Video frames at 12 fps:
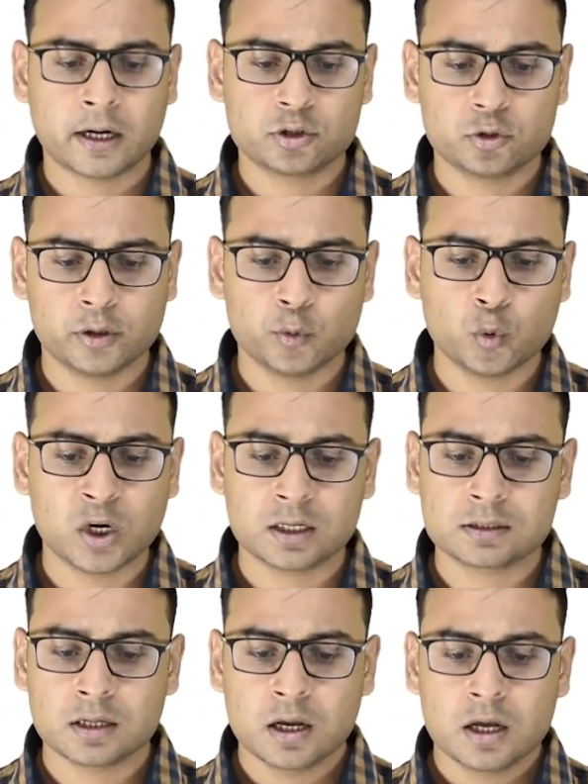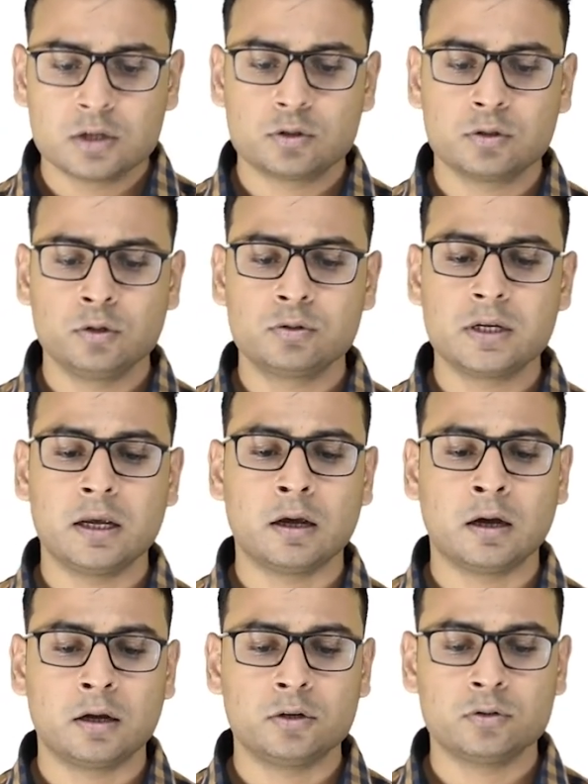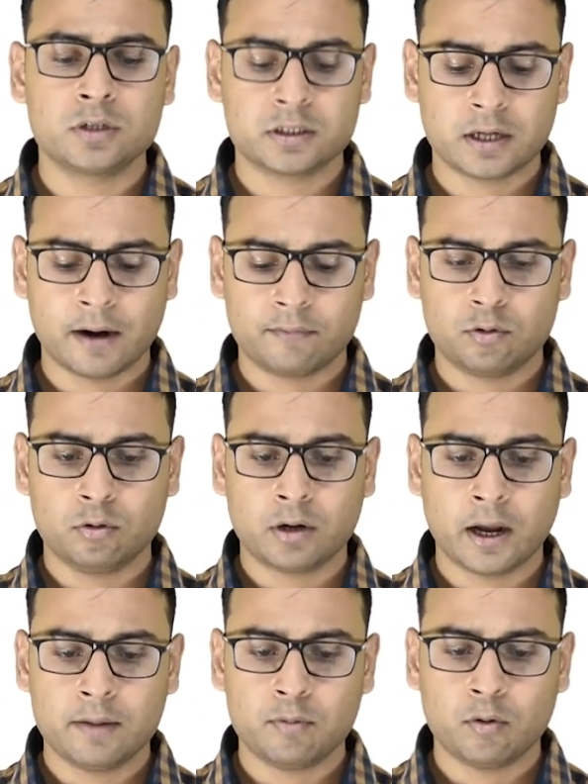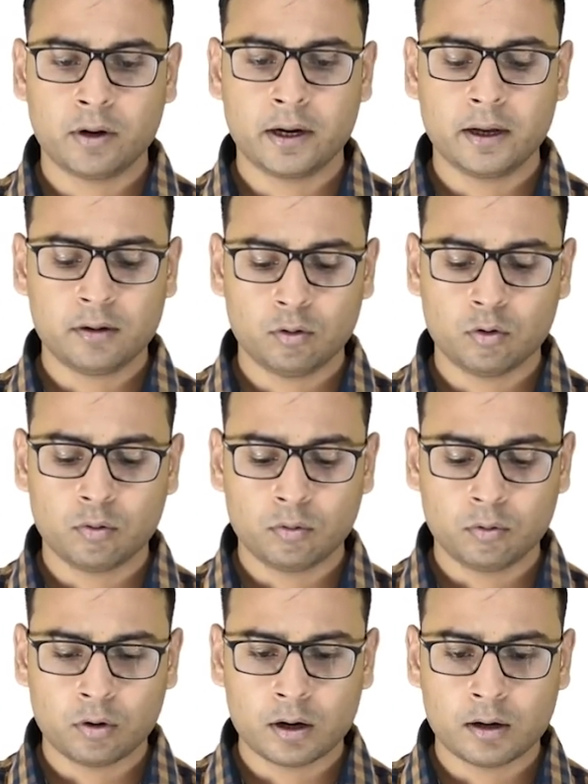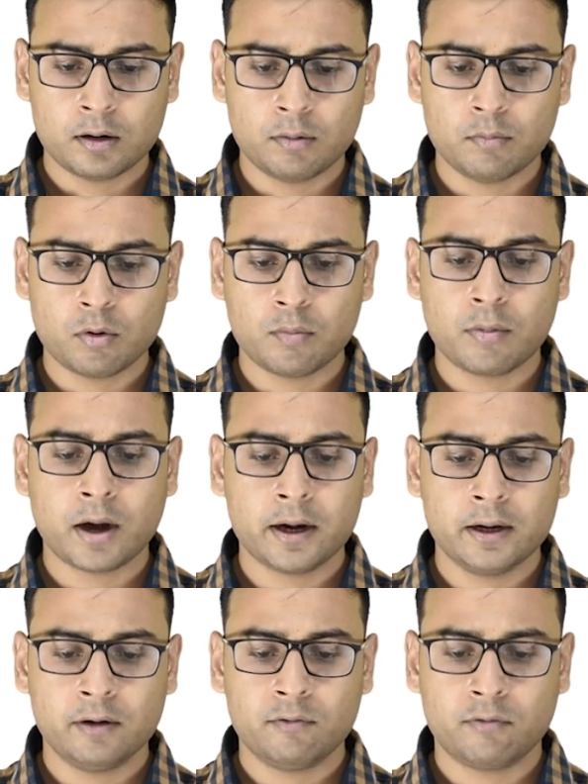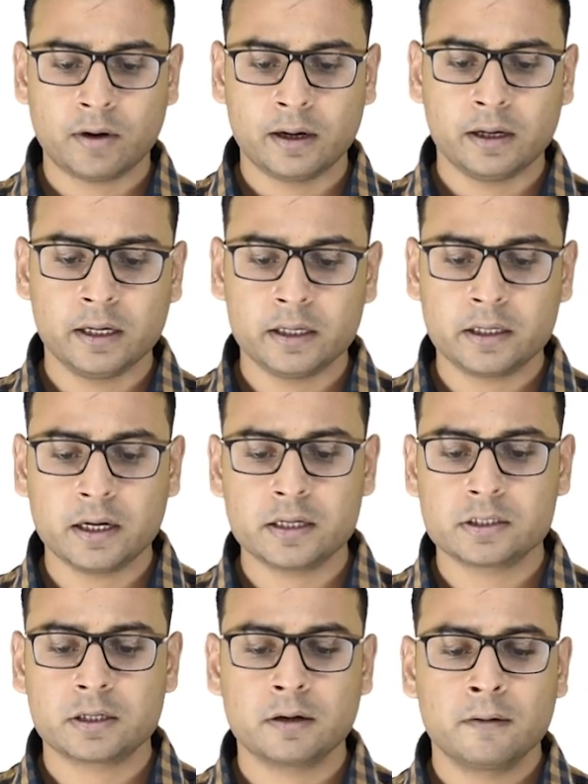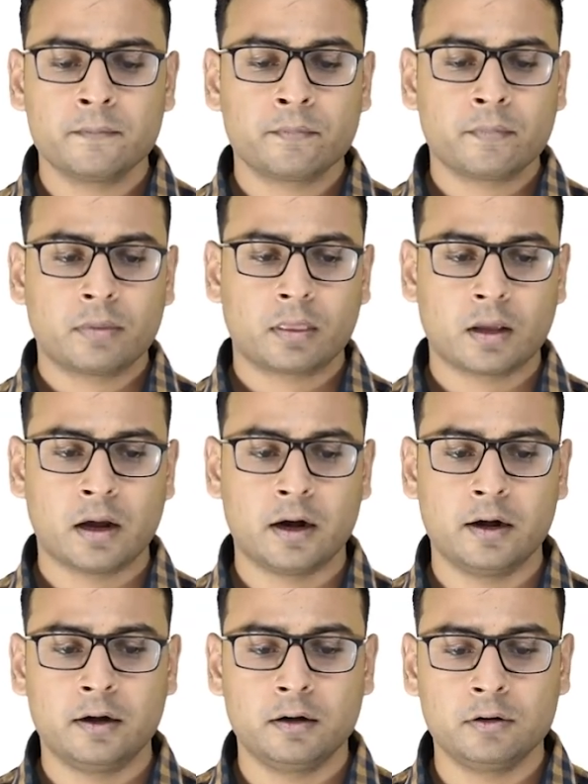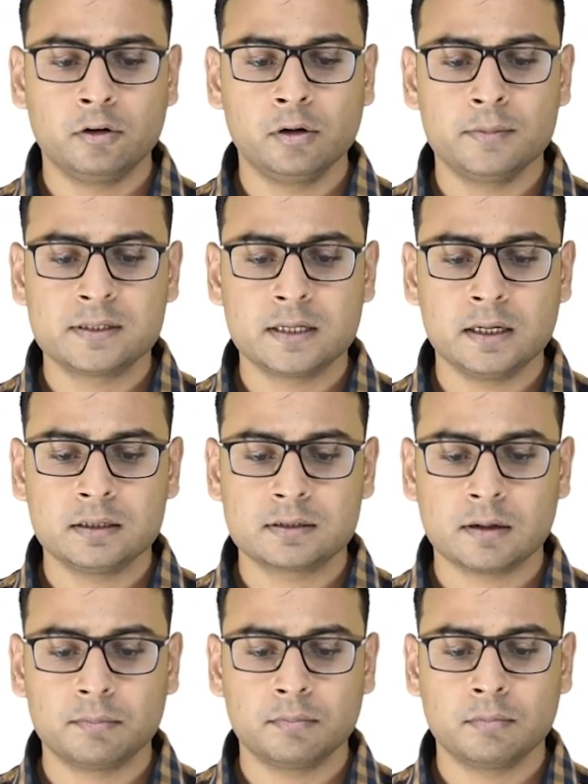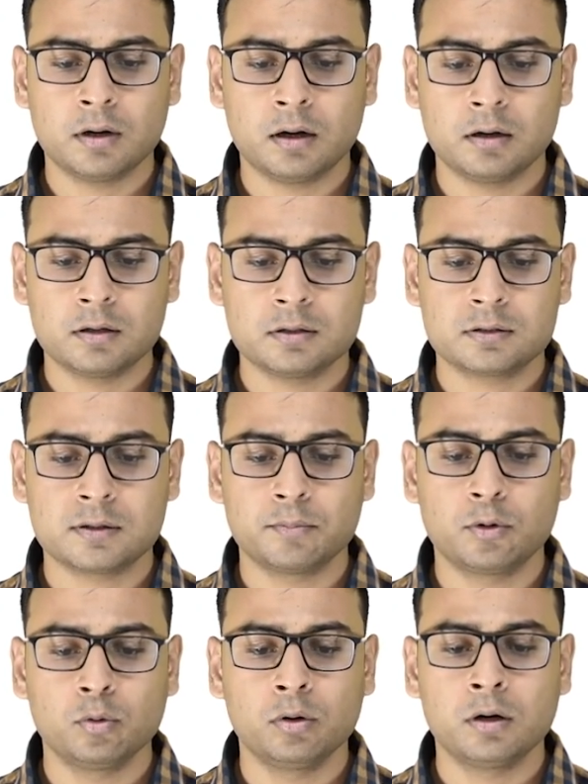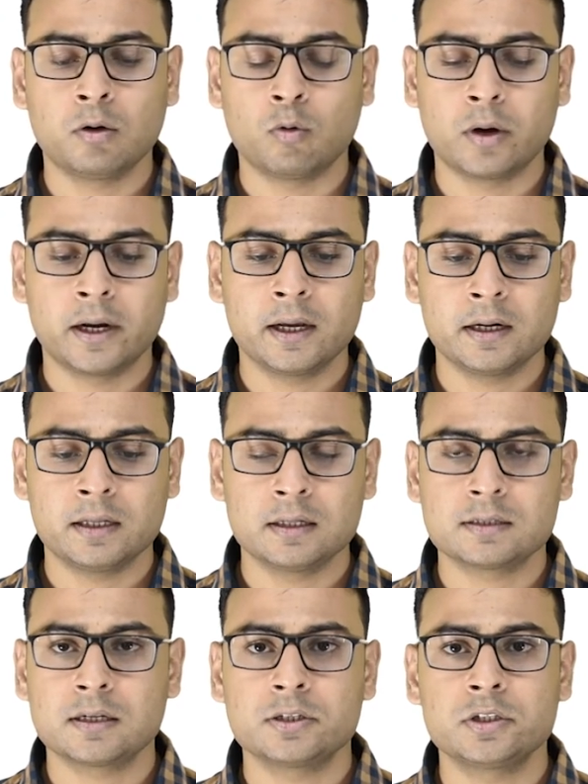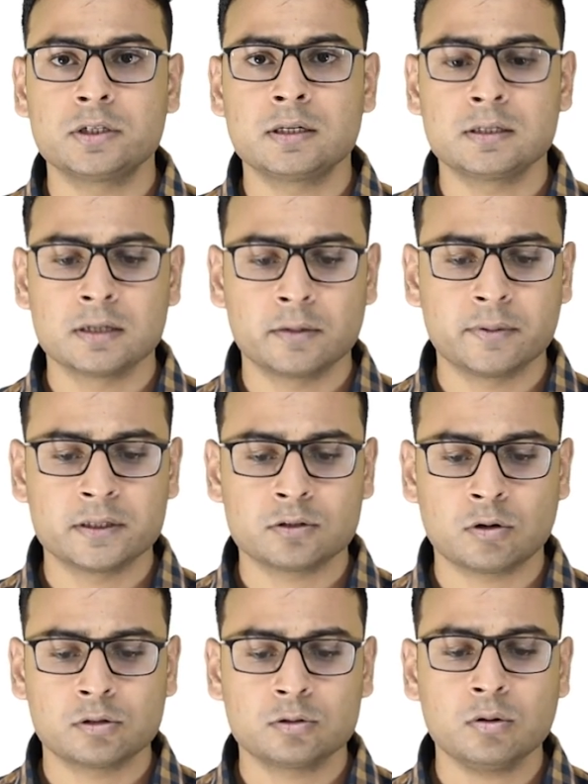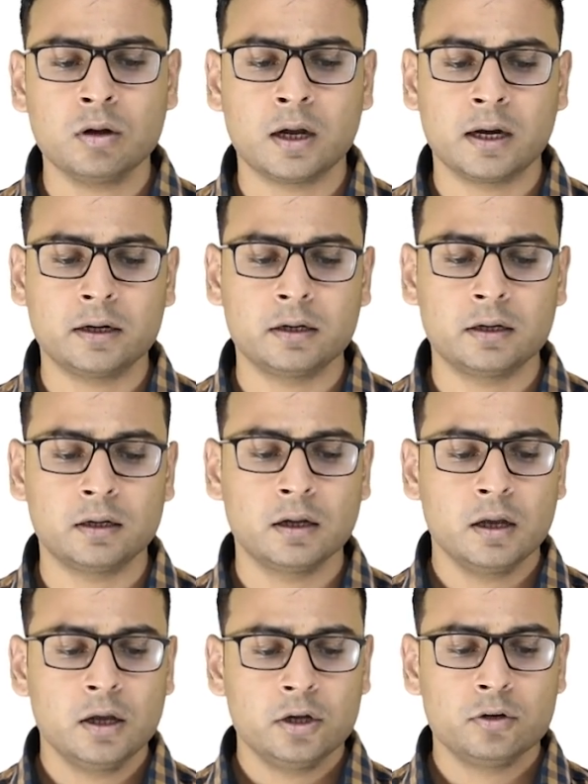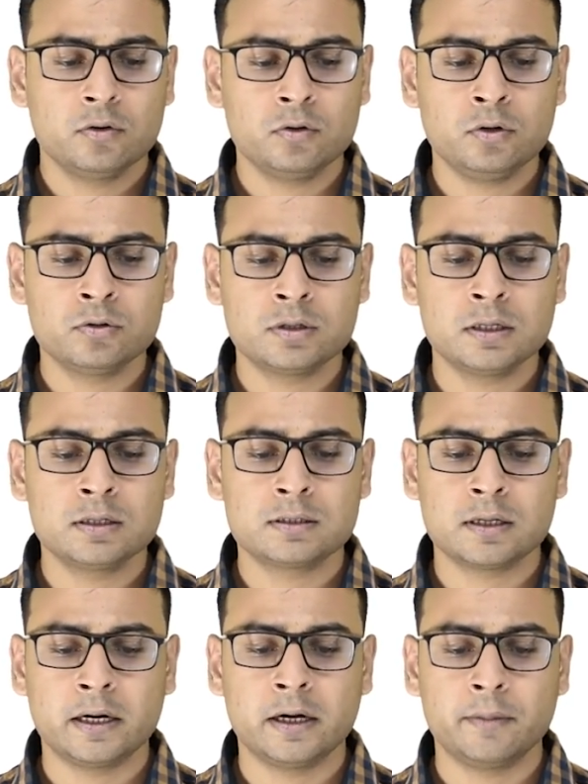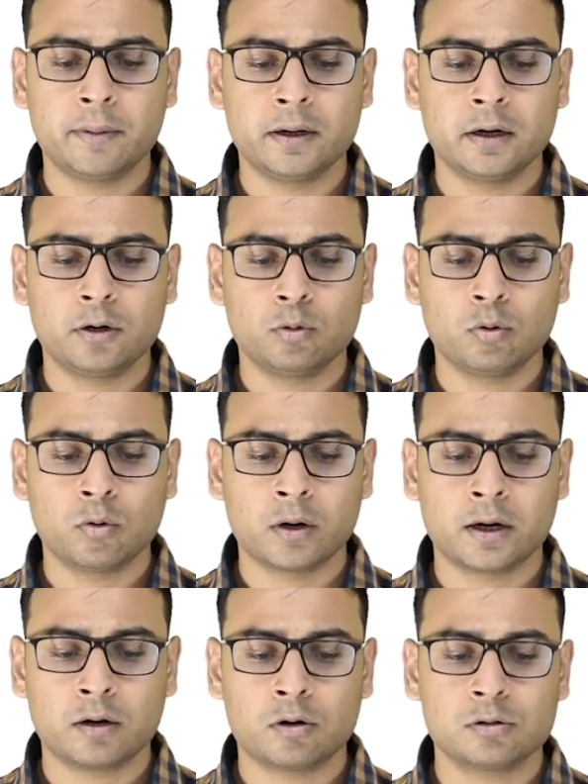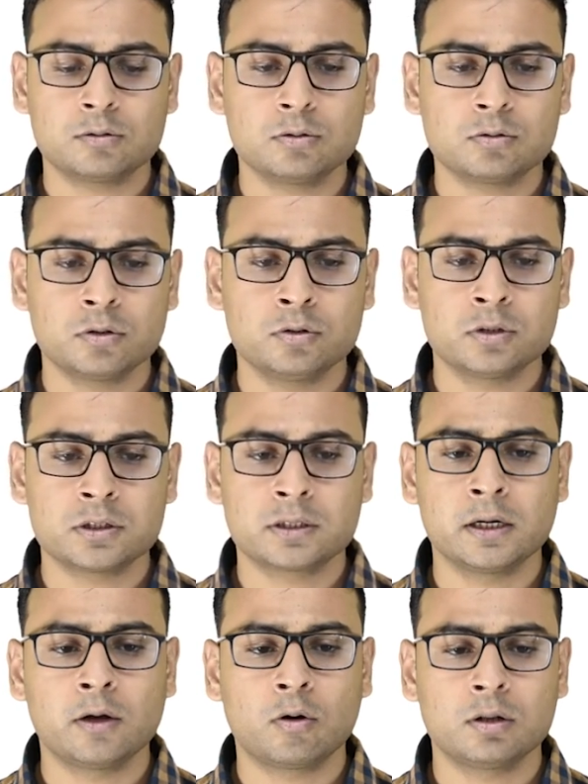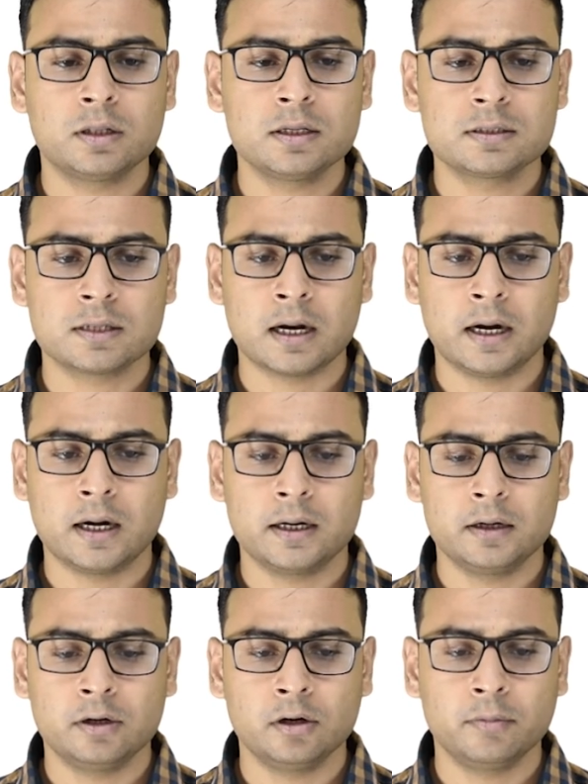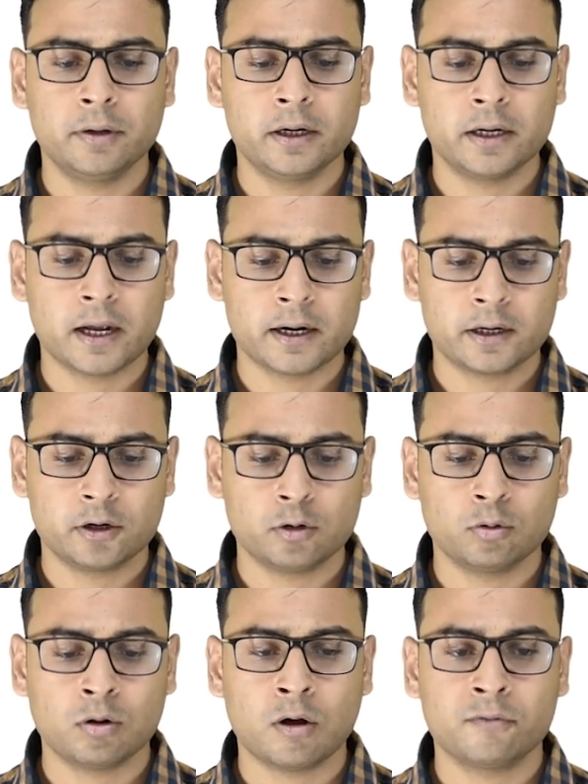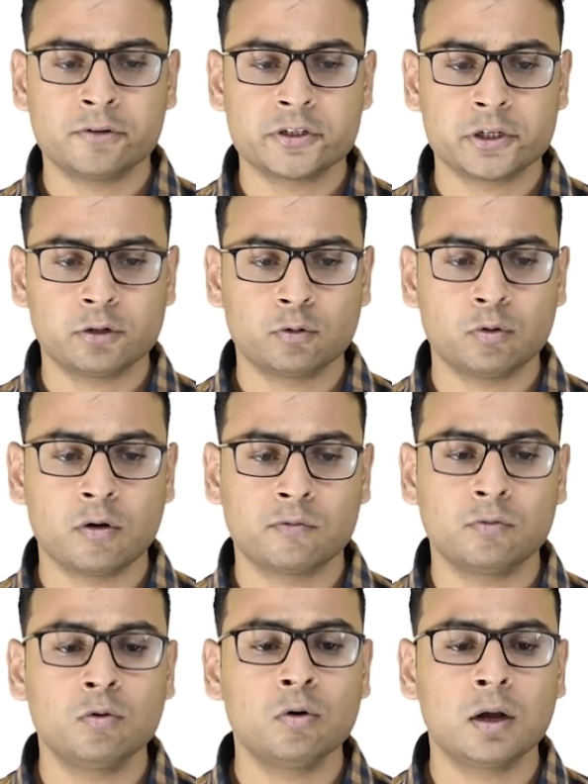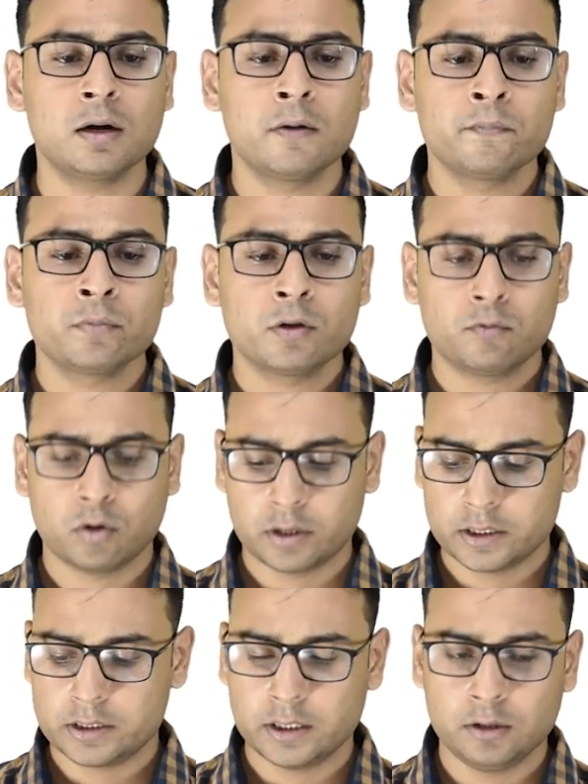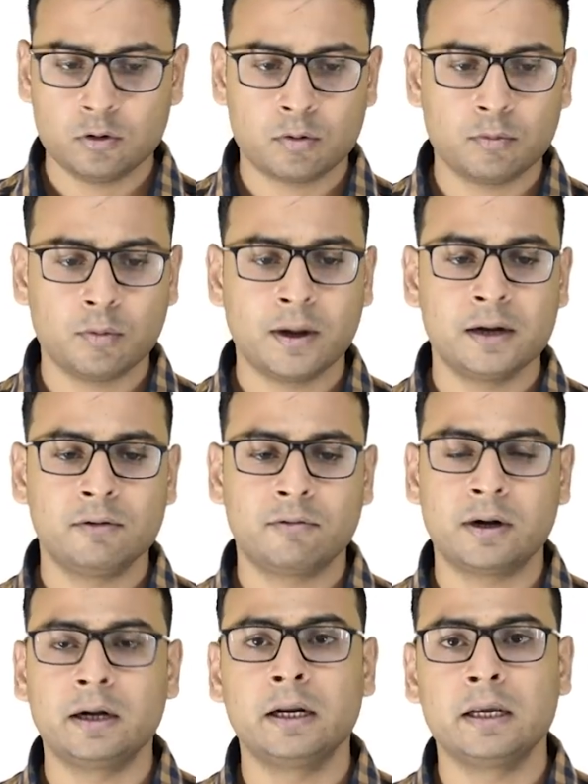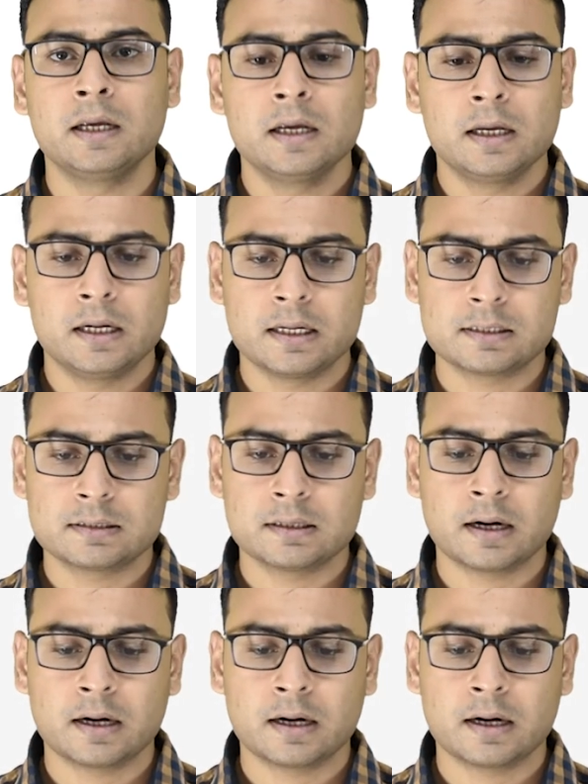actually works. So you see, you just have to type over here Google mobile friendly test, and you'll be seeing some tool over here in the search engine result pages also. And you see this independent tool over here also. So you just click on this and you'll be redirected to the official tool of Google for testing your mobile friendliness,